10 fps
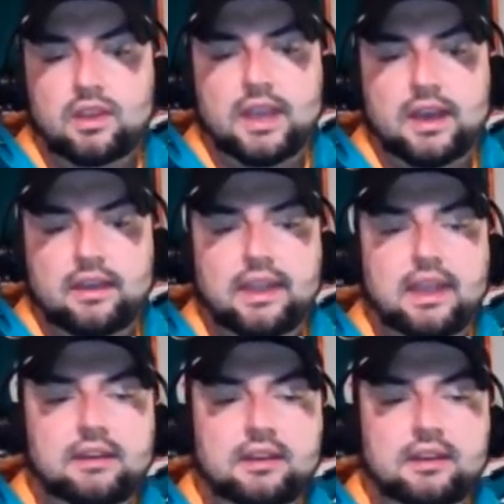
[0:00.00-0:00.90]
Yeah,
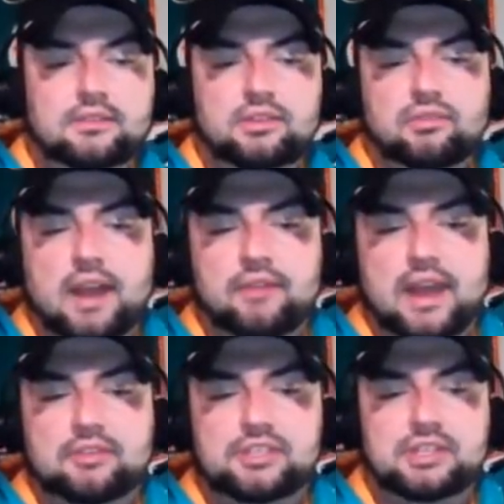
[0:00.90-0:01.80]
and to round
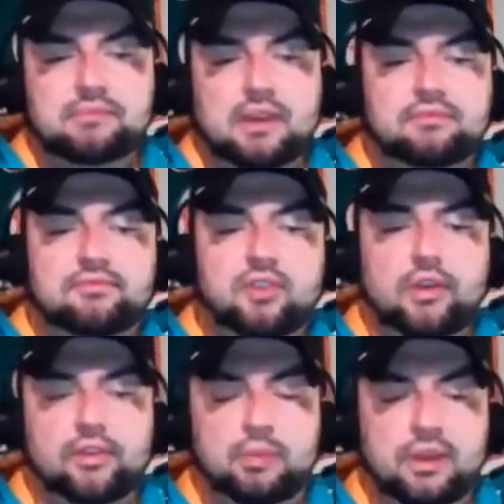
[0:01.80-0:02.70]
out a
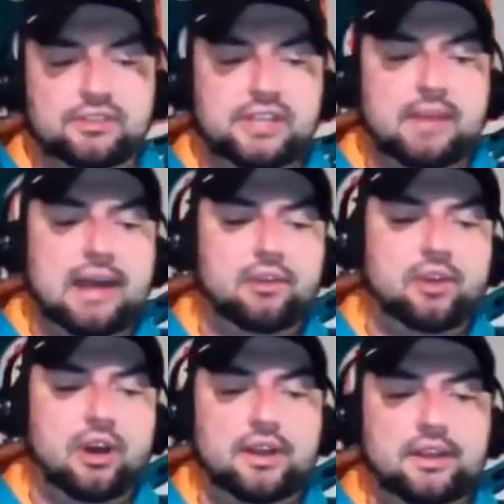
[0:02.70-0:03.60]
few other players I'm out
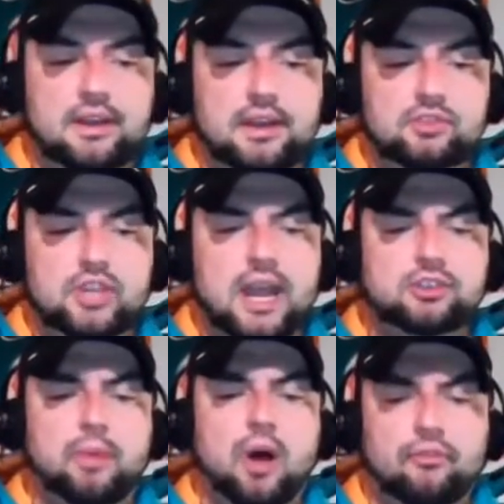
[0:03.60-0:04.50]
on,
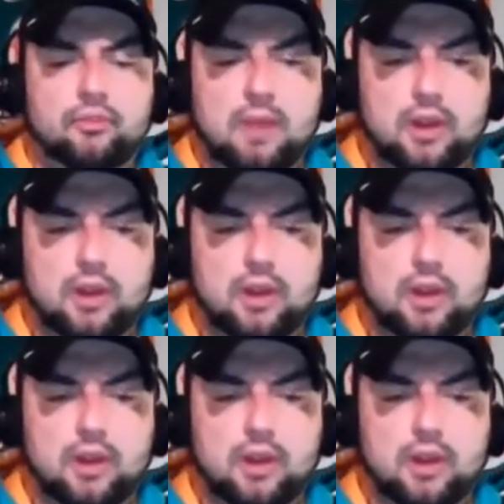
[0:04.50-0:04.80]
Josh Ball from